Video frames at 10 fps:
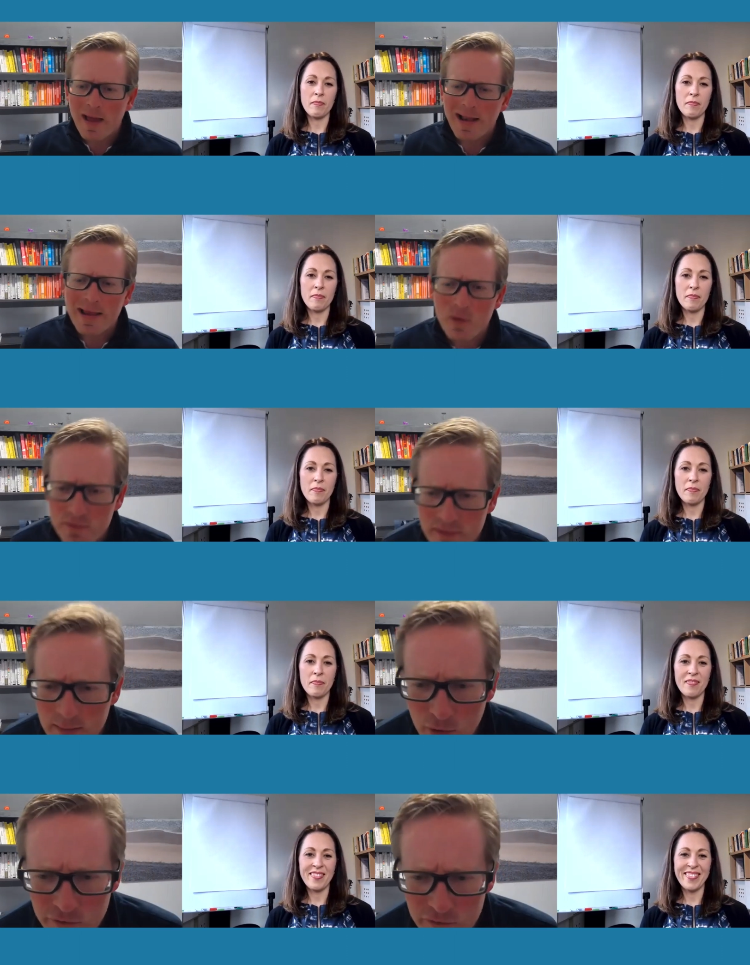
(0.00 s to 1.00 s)
Speaker 1: in on
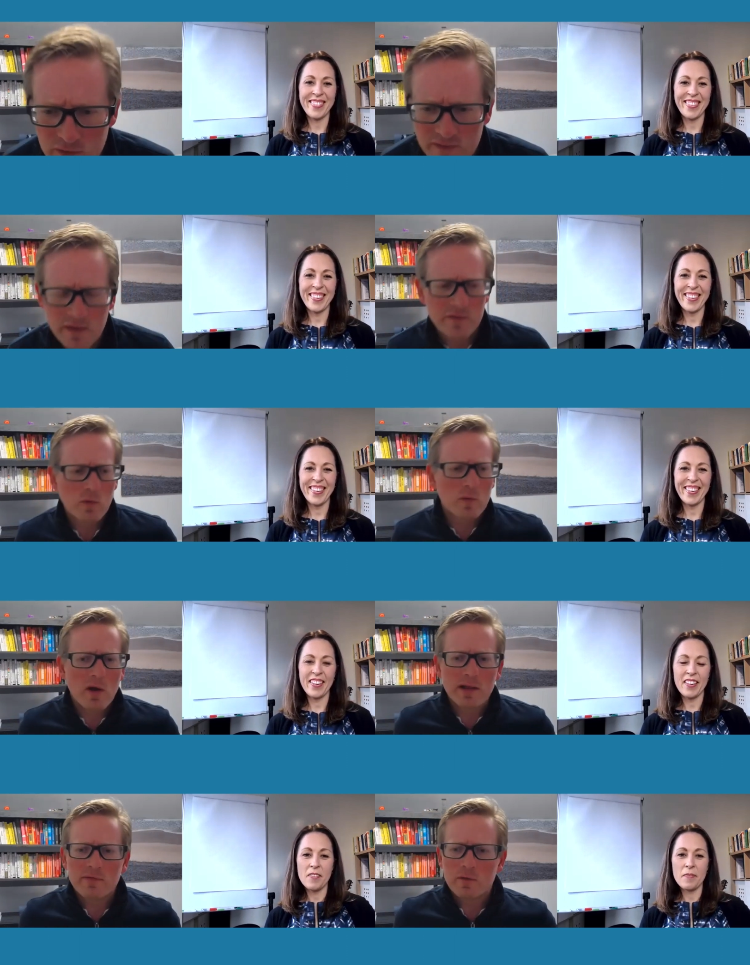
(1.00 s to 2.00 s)
emotional intelligence. I wouldn't
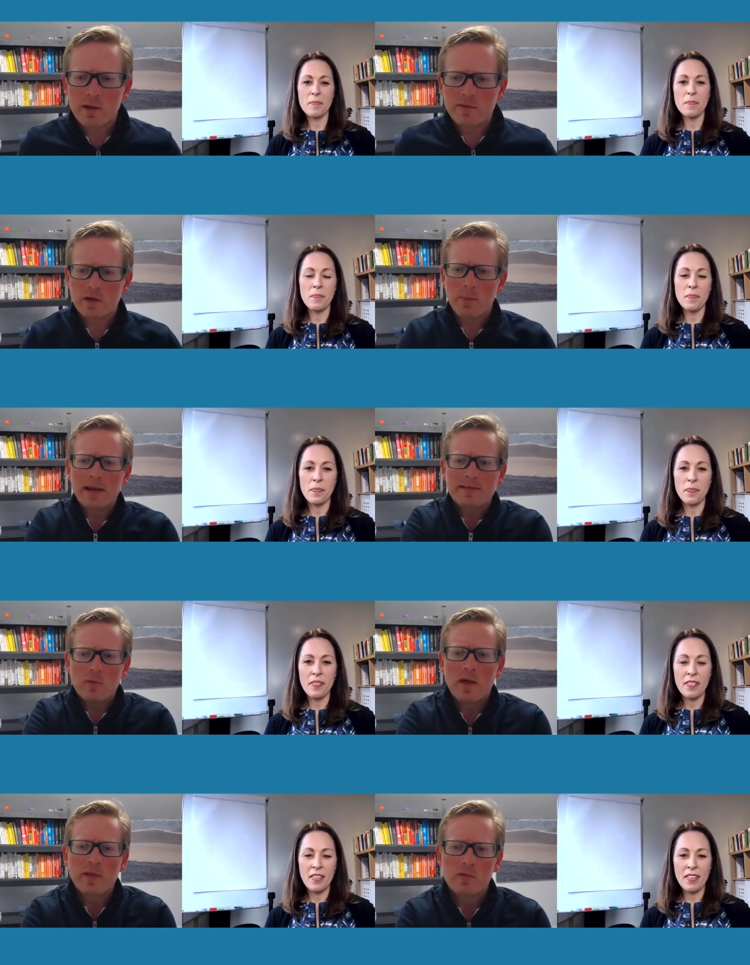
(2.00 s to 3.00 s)
mind if there's a bit of a debate
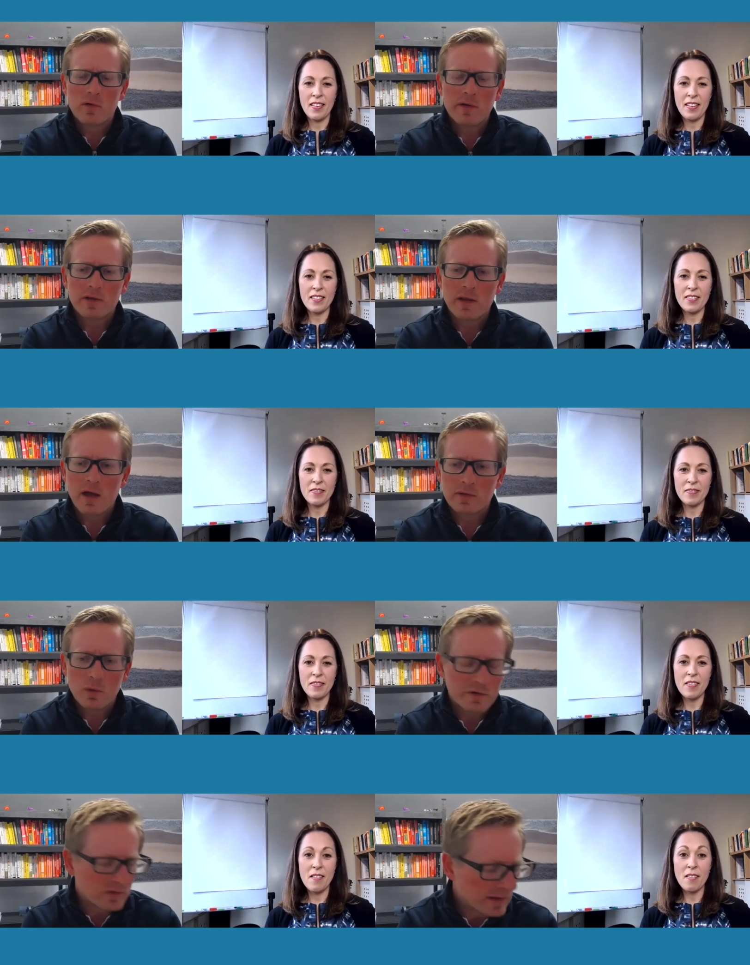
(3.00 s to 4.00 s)
around it rather than
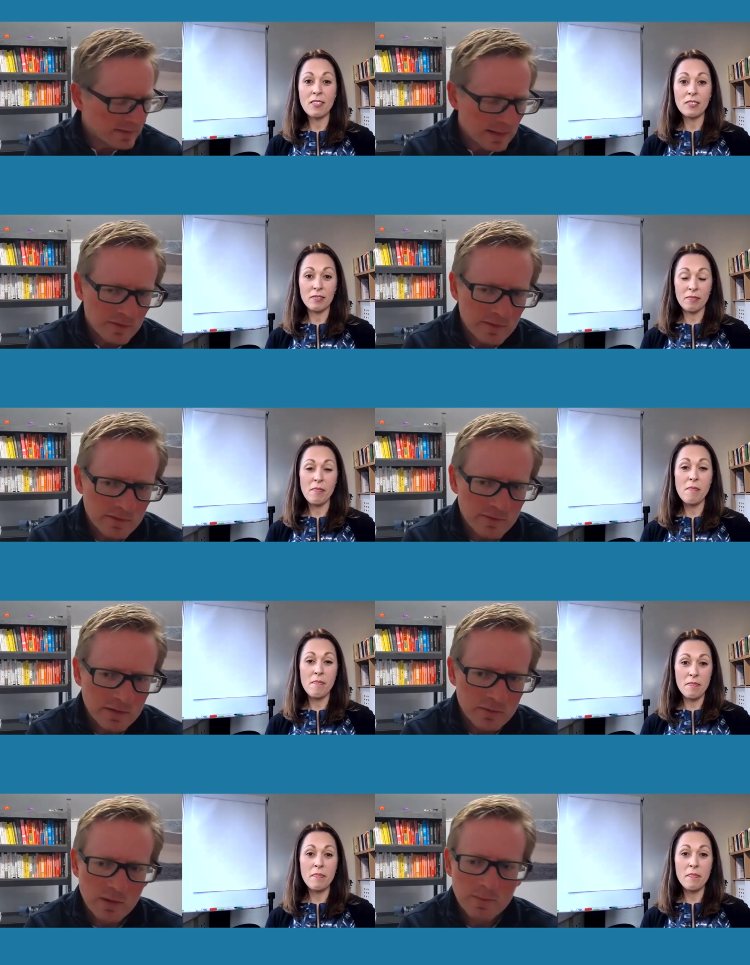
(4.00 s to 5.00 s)
unquestioning acceptance of it
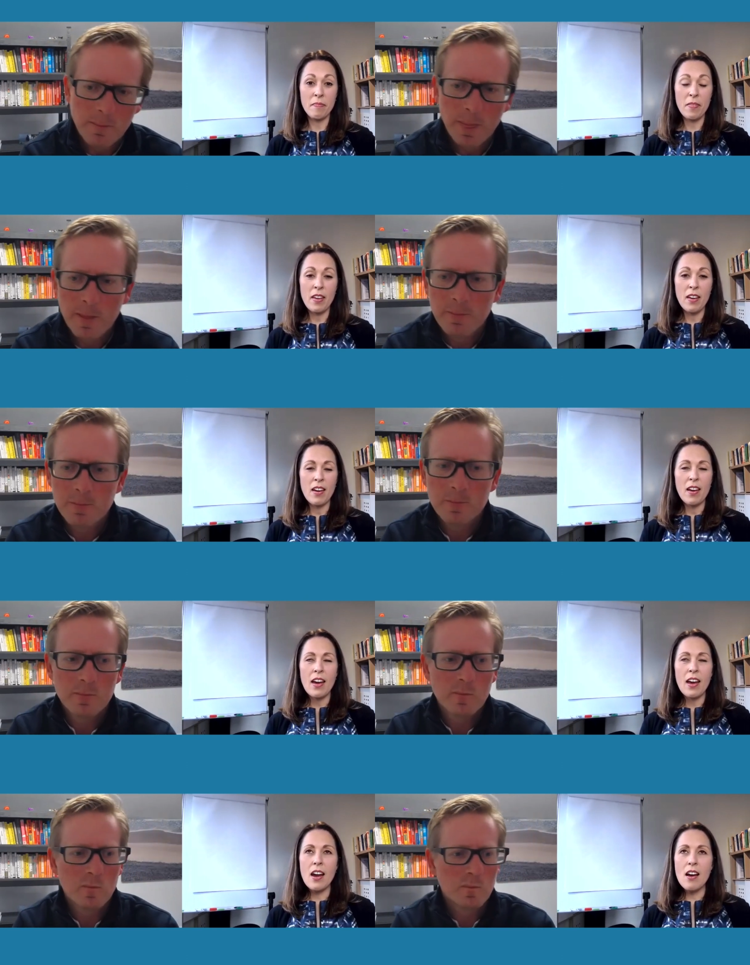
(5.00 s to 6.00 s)
as well.
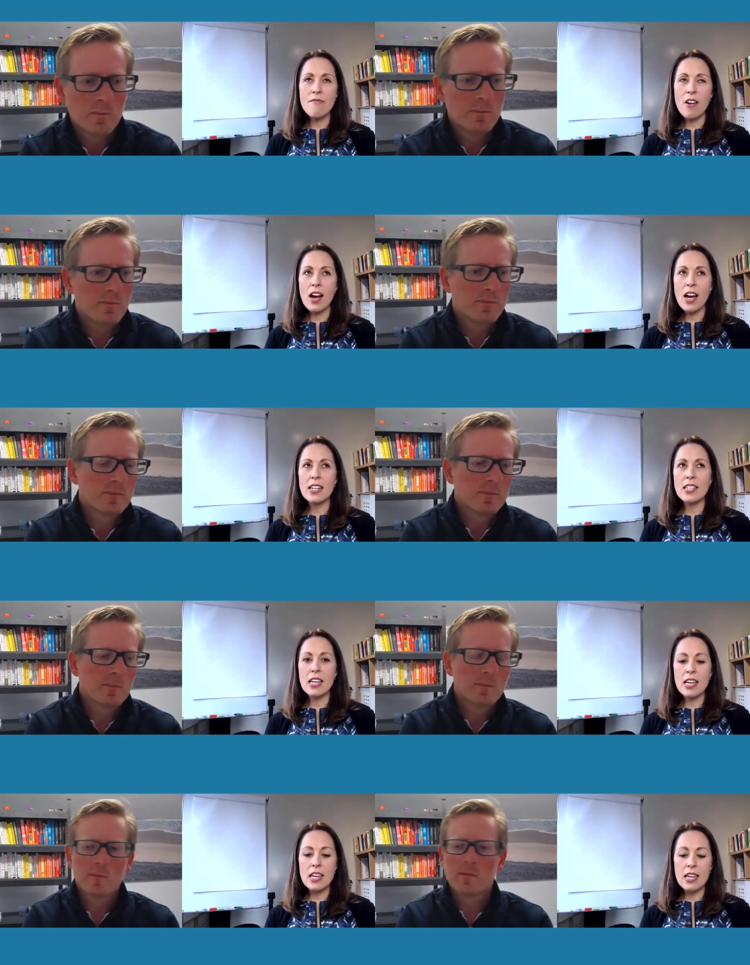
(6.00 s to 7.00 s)
Speaker 2: And I find
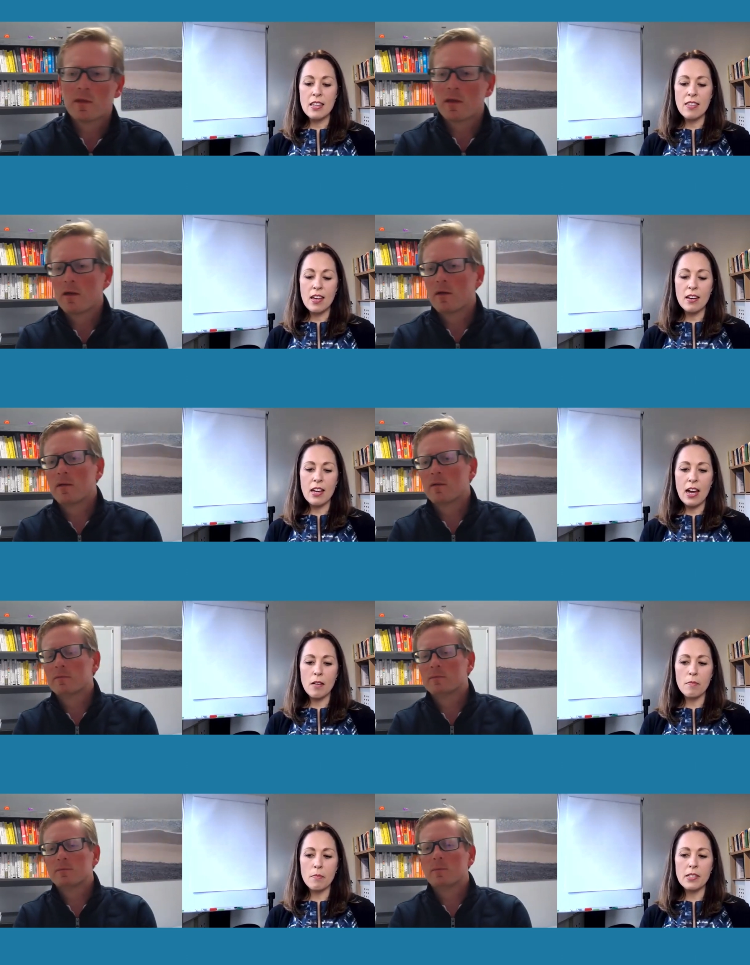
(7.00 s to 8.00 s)
the that
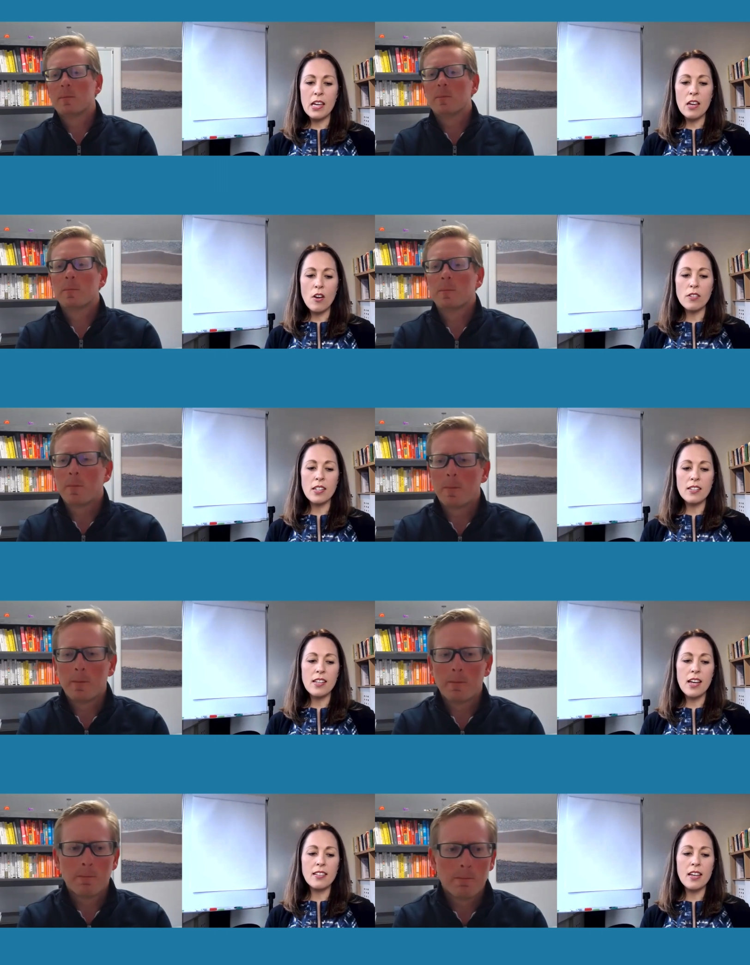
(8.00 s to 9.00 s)
um, CEOs and
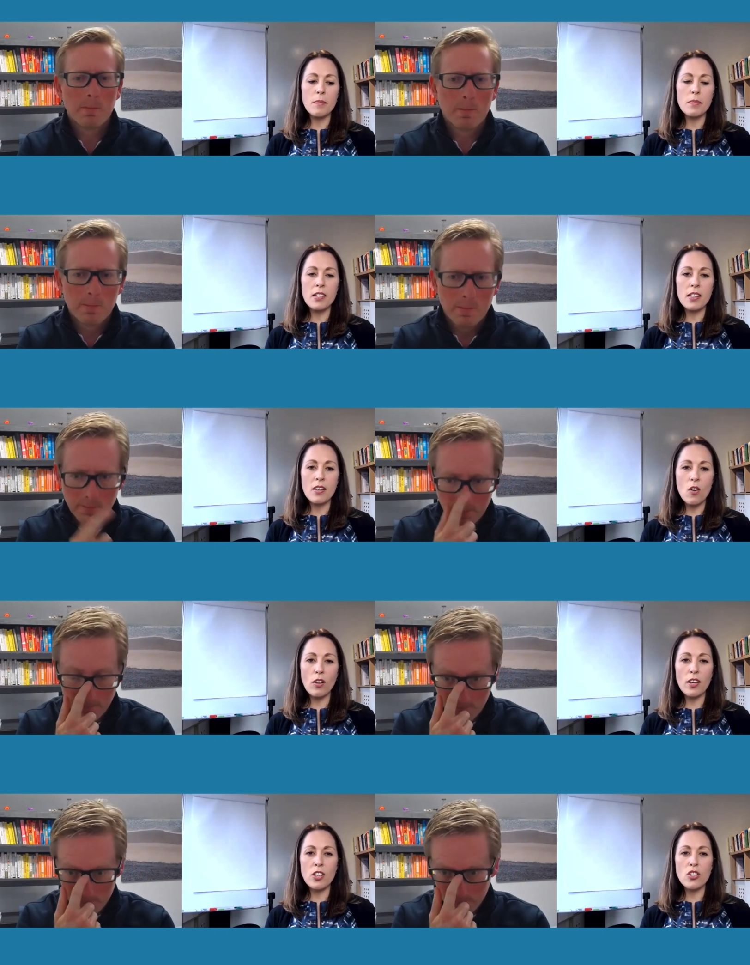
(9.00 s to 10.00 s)
exec teams that
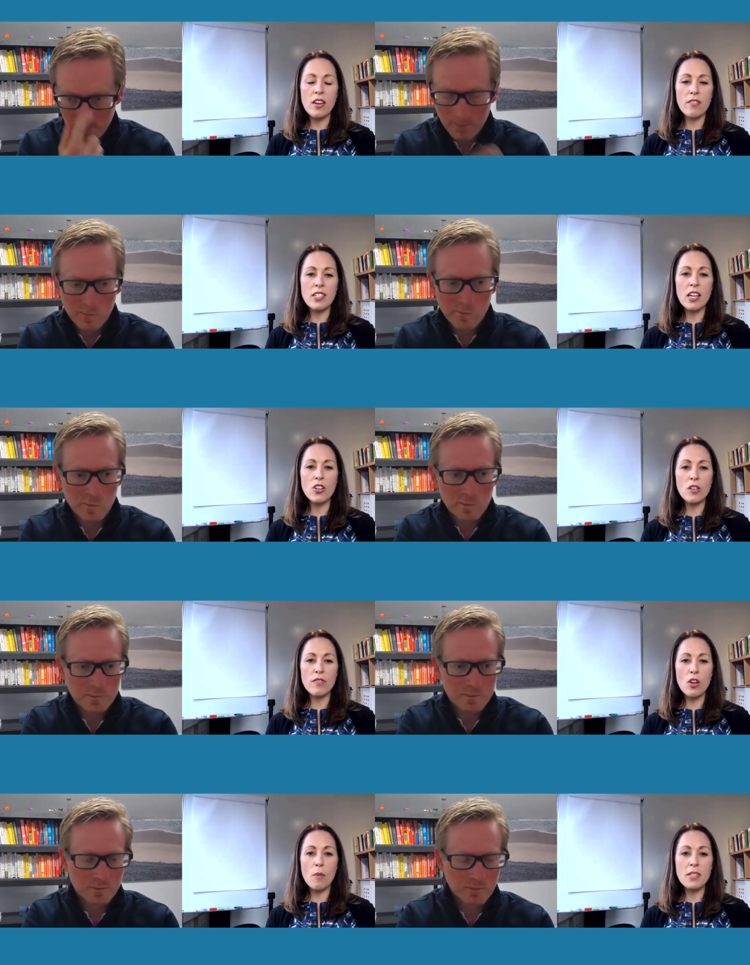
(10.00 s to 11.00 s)
acknowledge that retention
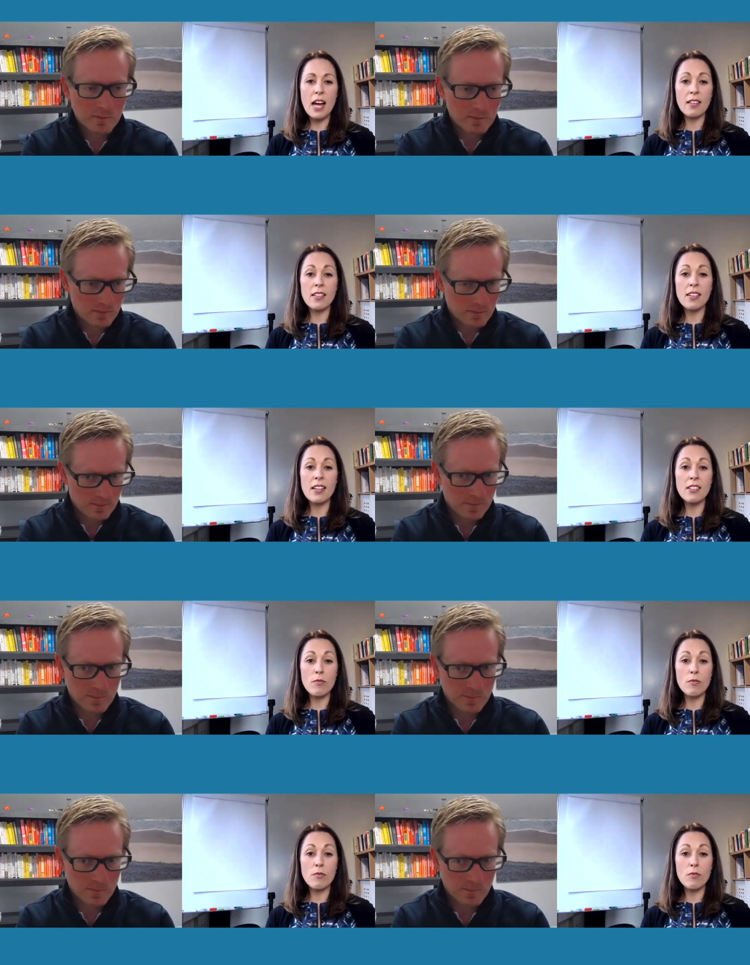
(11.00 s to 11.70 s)
of top talent is a